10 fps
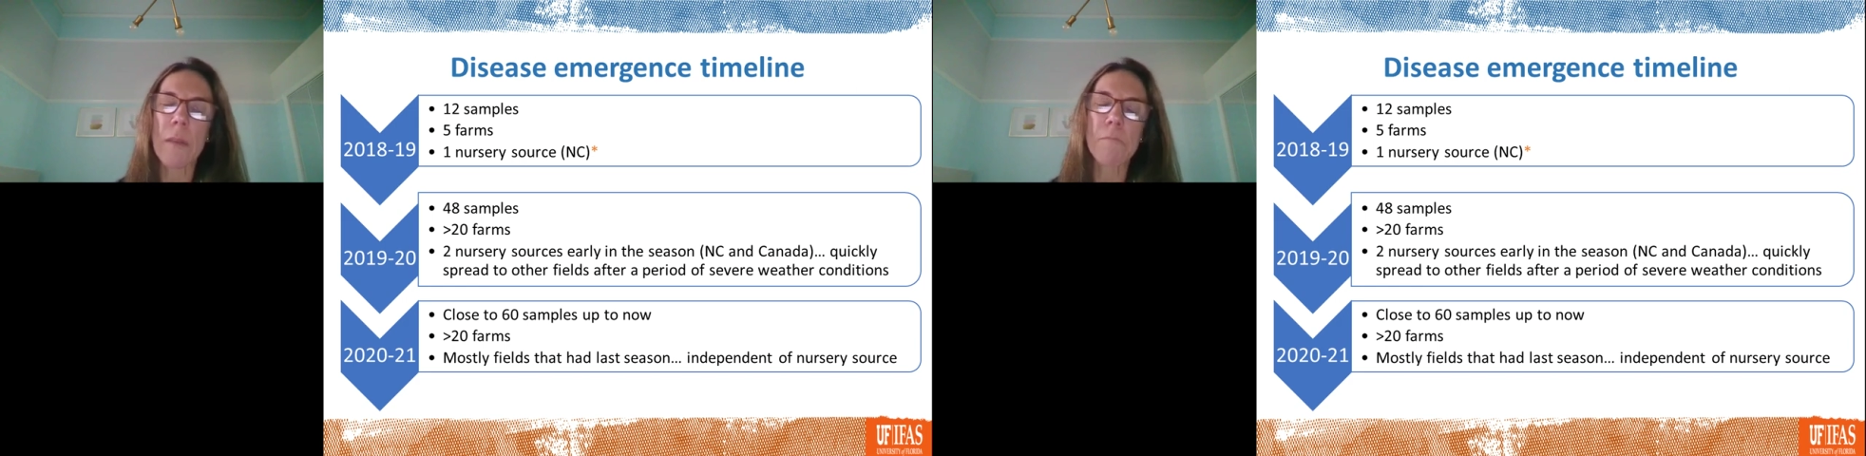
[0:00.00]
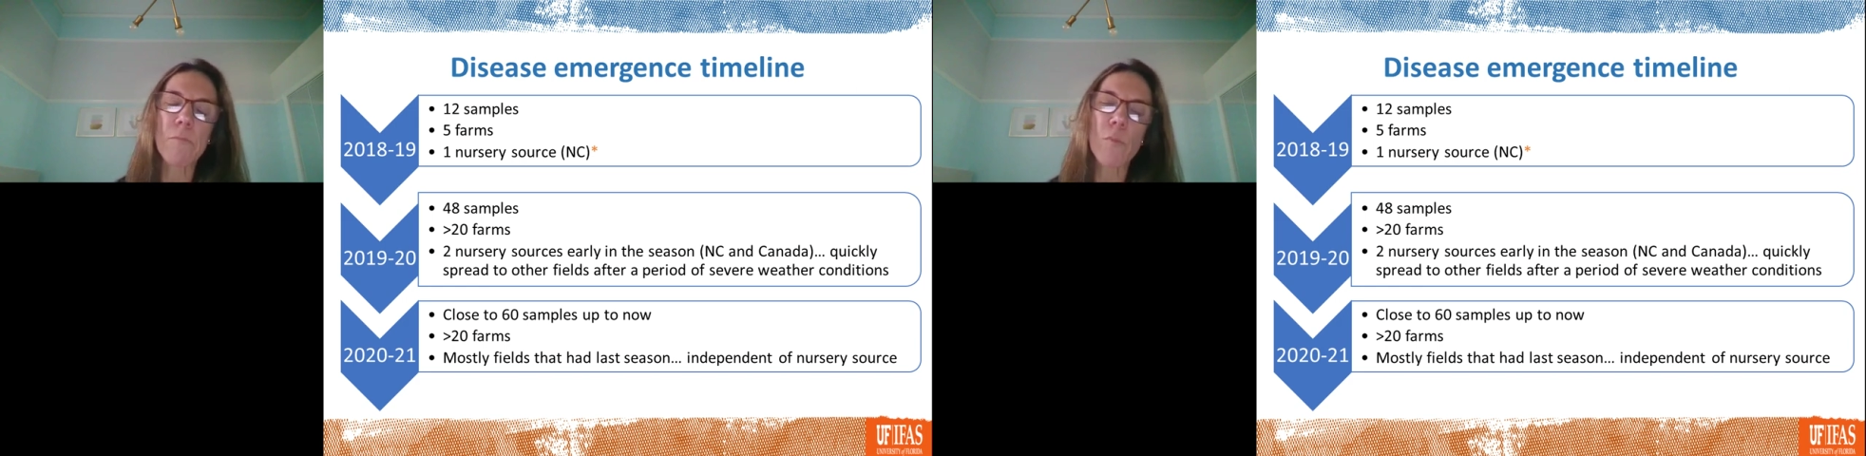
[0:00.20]

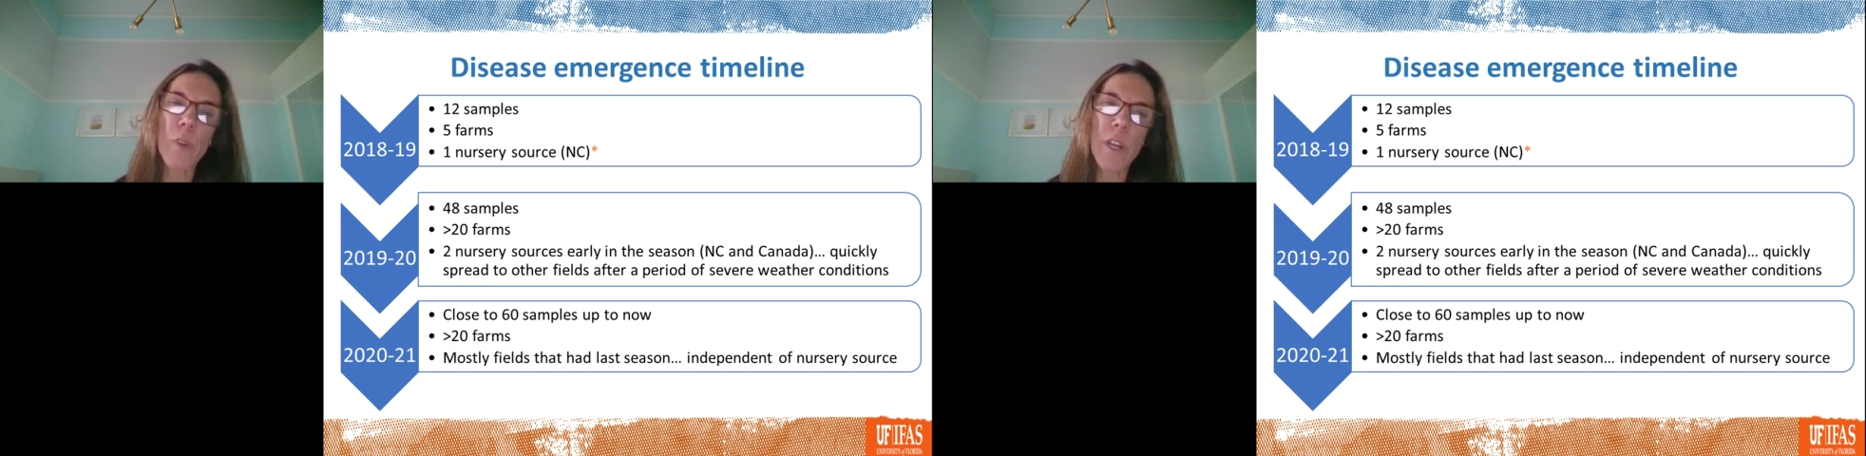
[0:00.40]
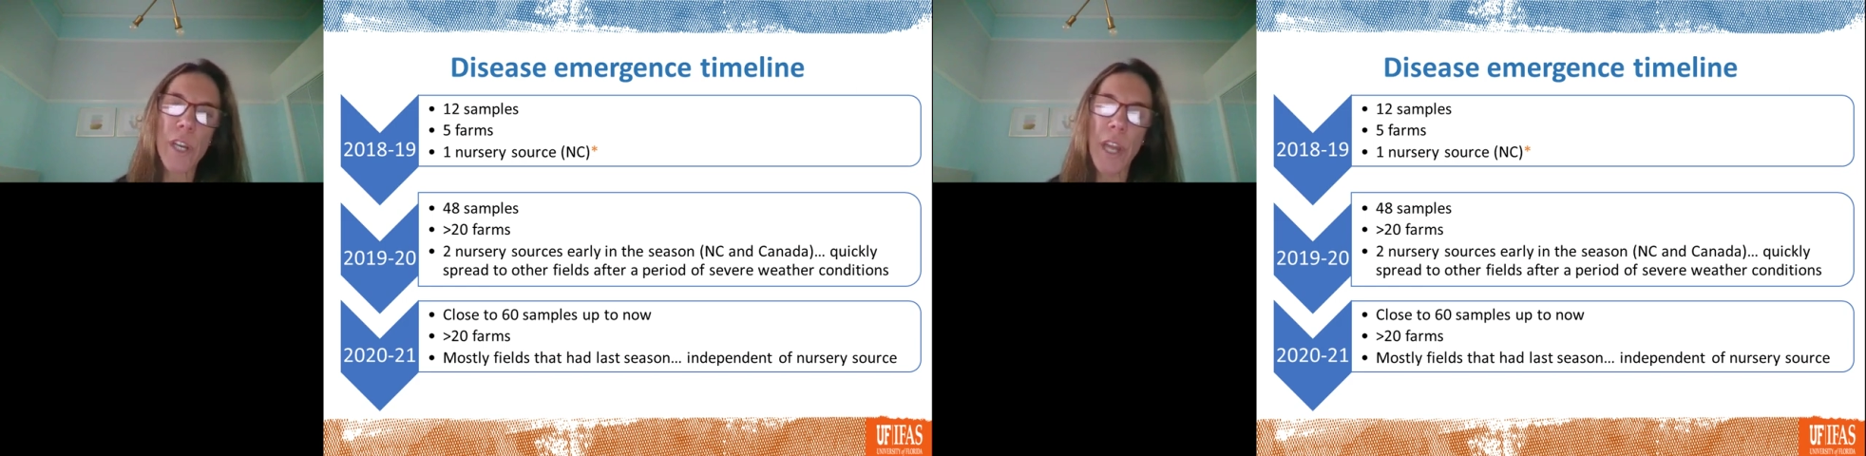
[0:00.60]

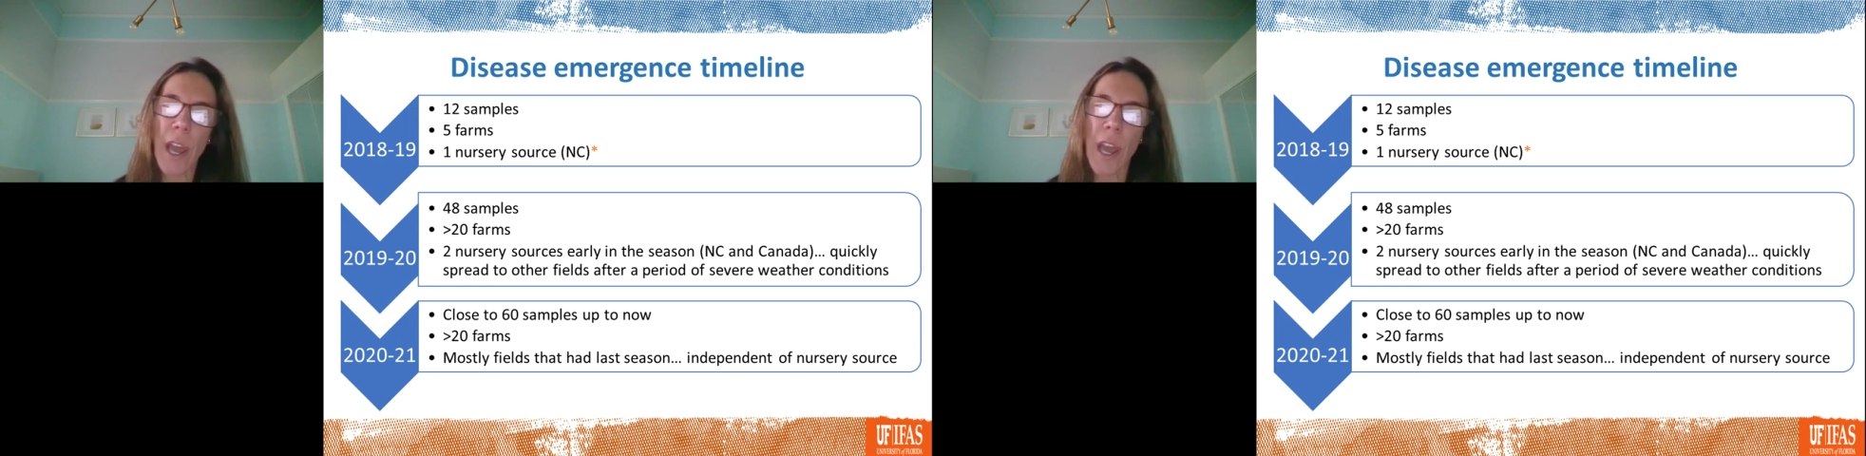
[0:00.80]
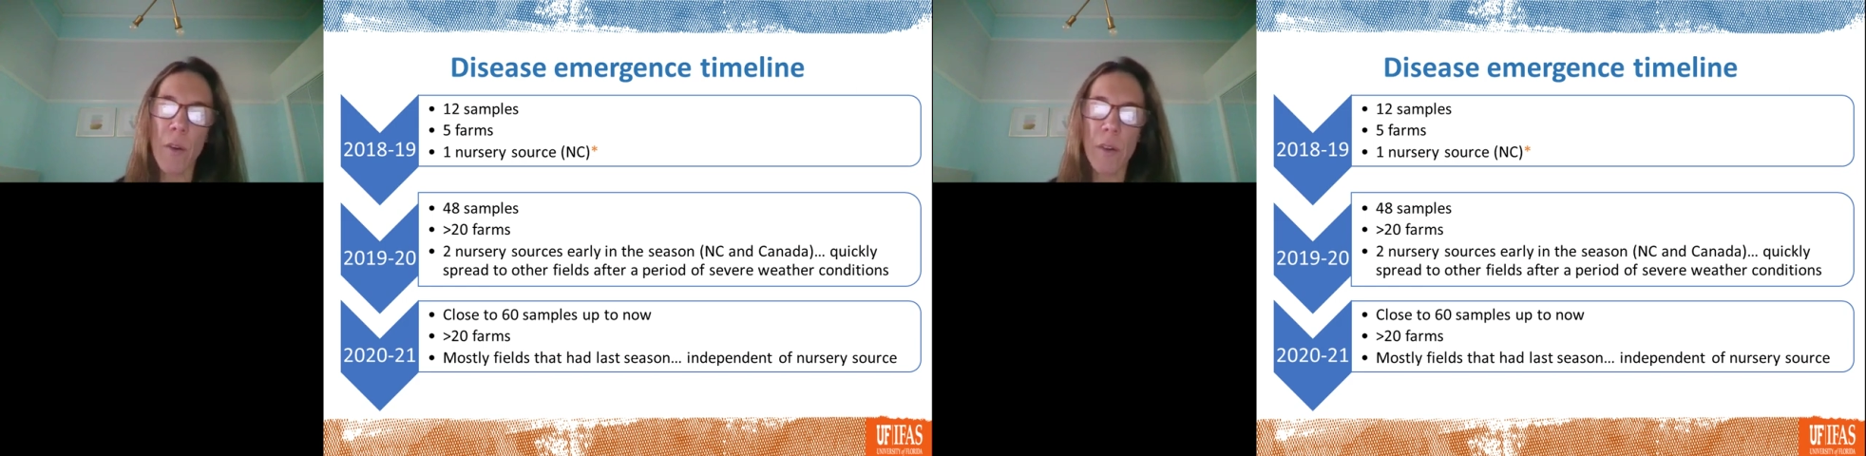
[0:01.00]
We are
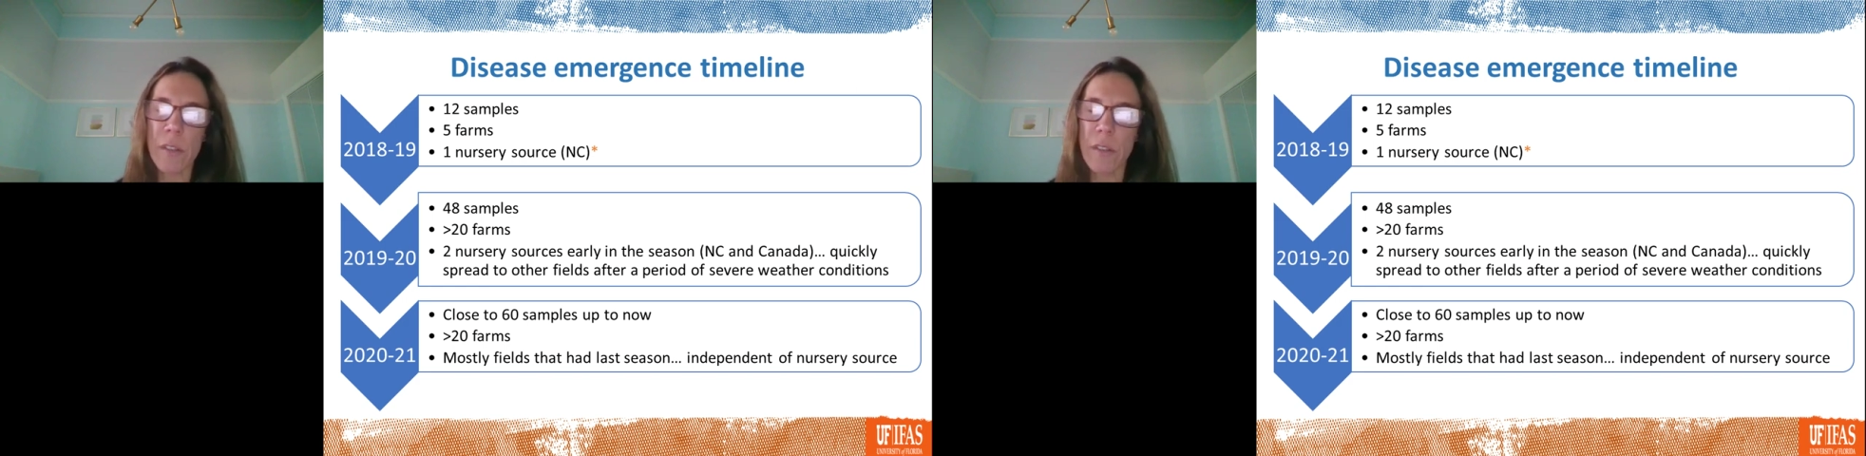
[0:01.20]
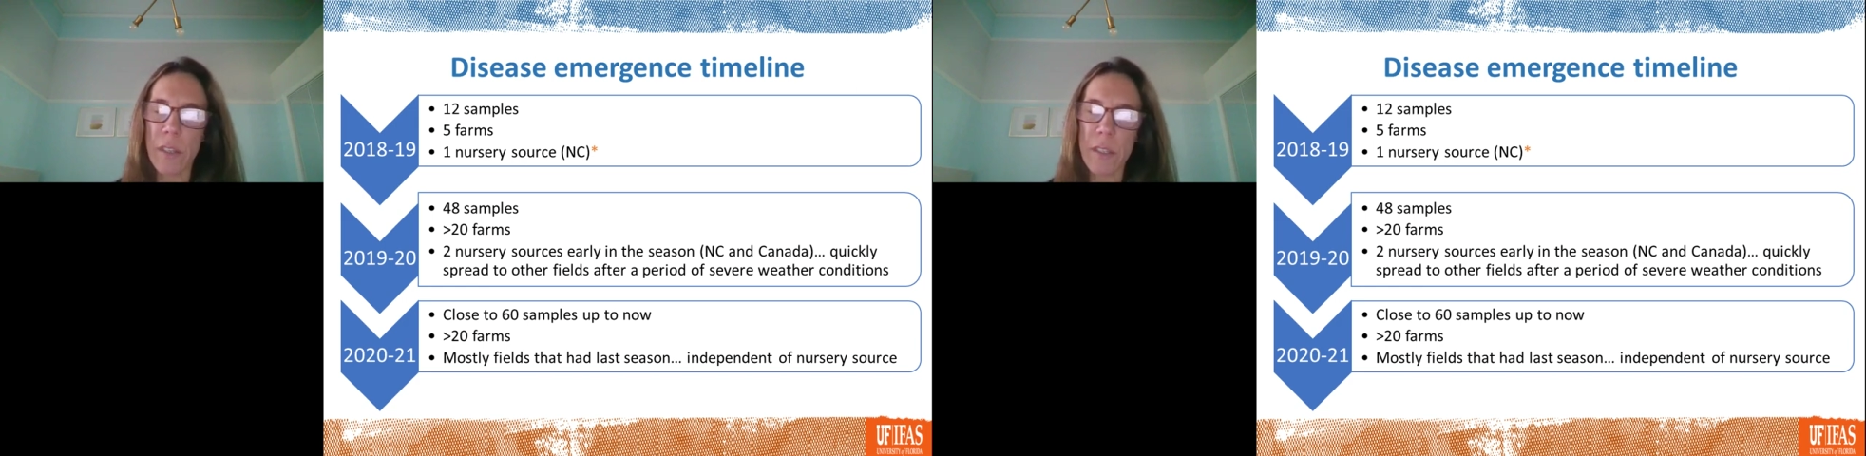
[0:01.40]

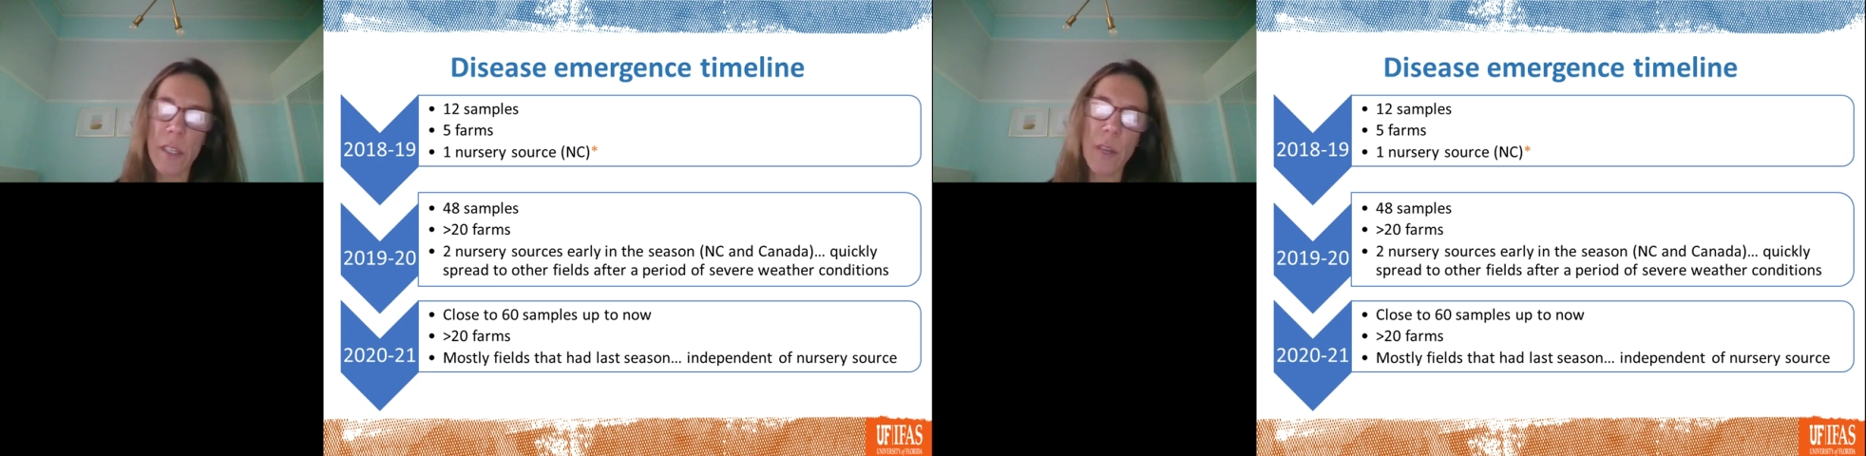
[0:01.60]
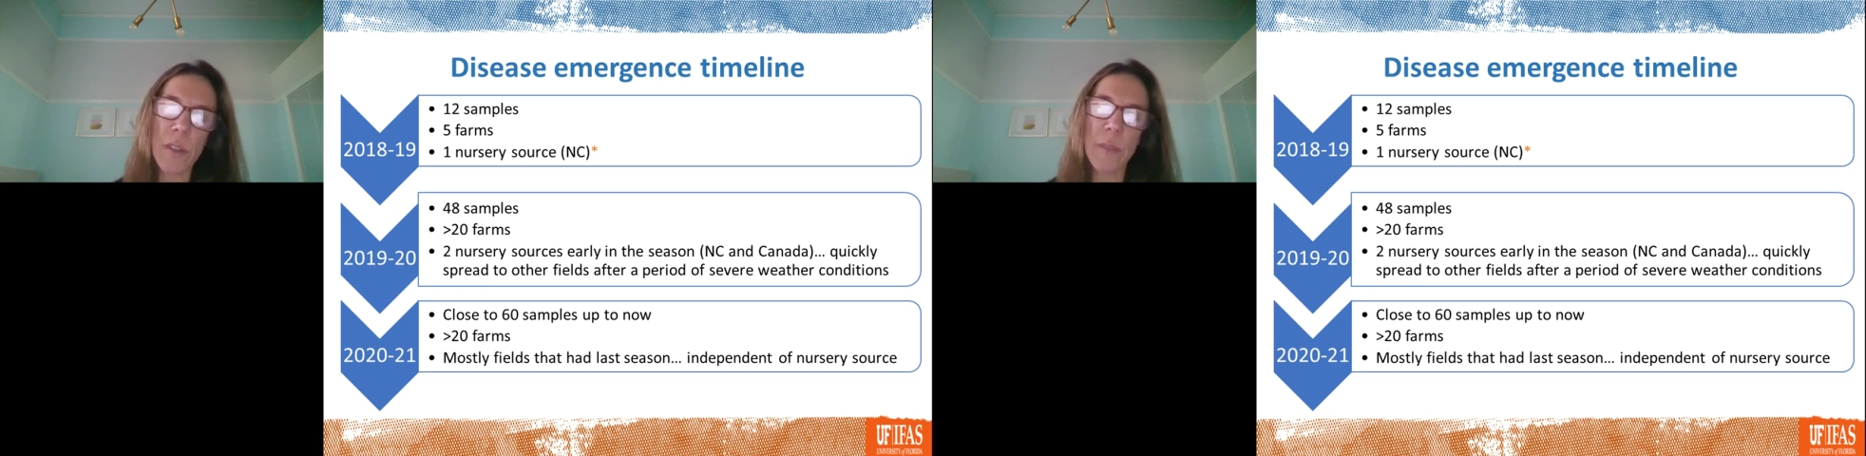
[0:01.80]
now
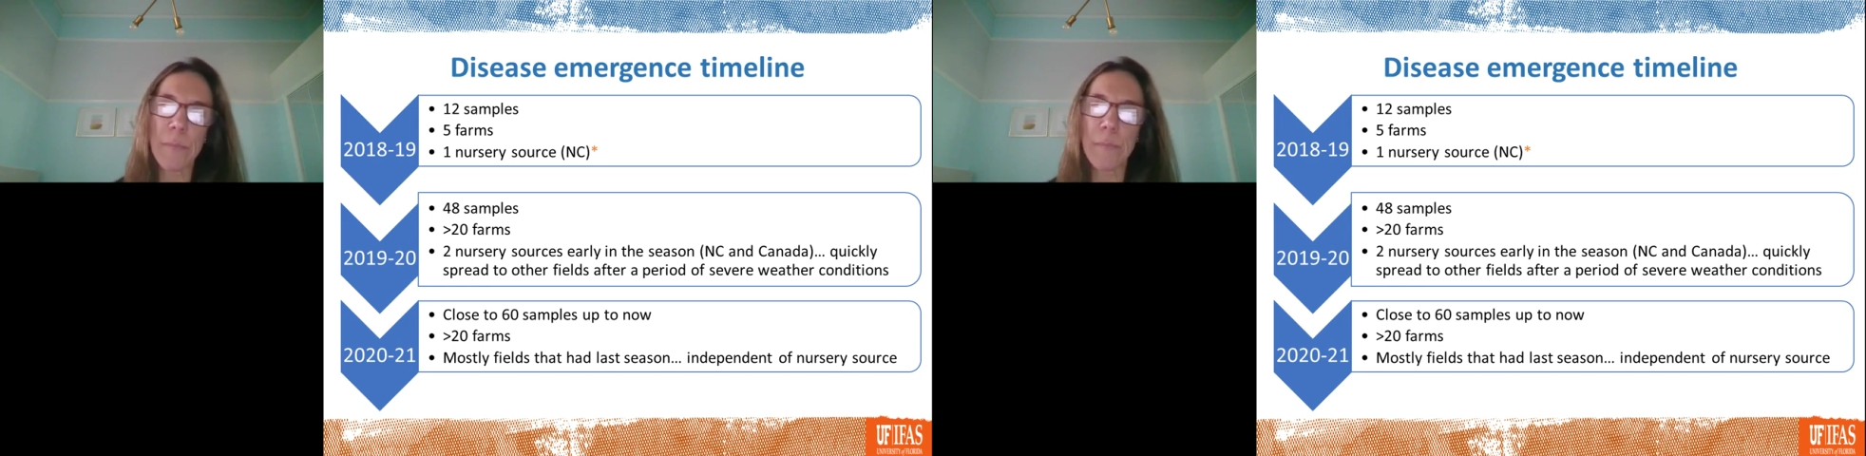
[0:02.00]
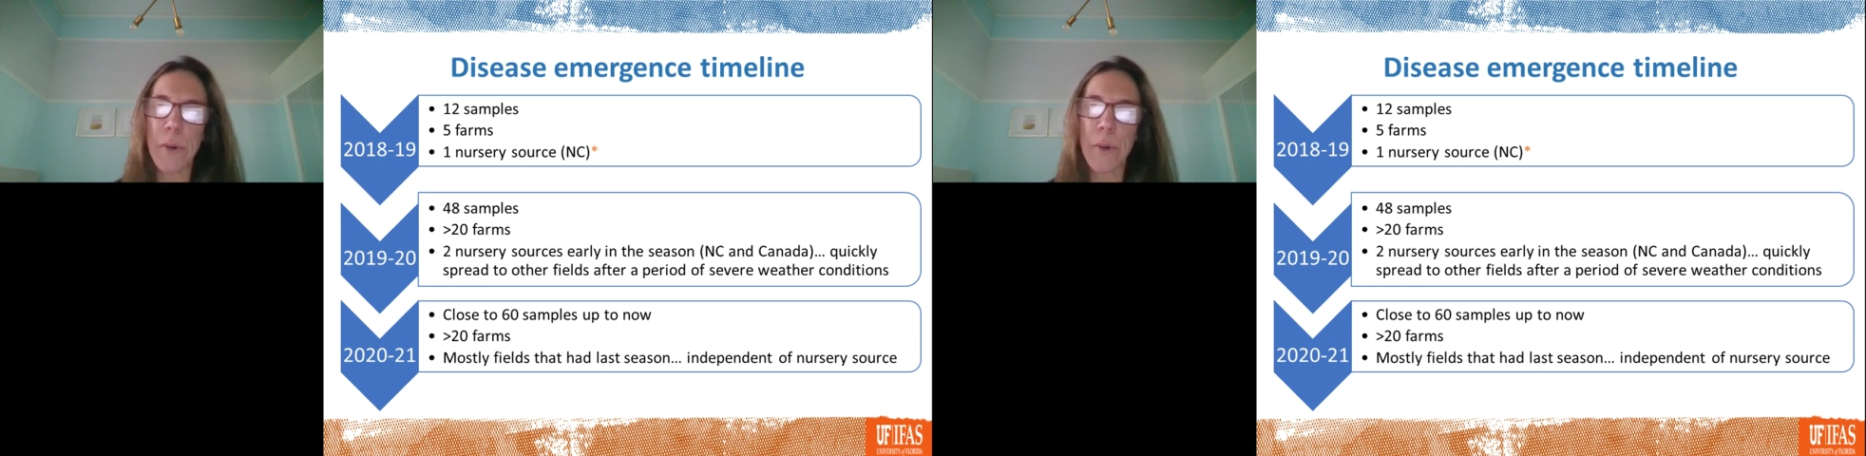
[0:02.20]
still at the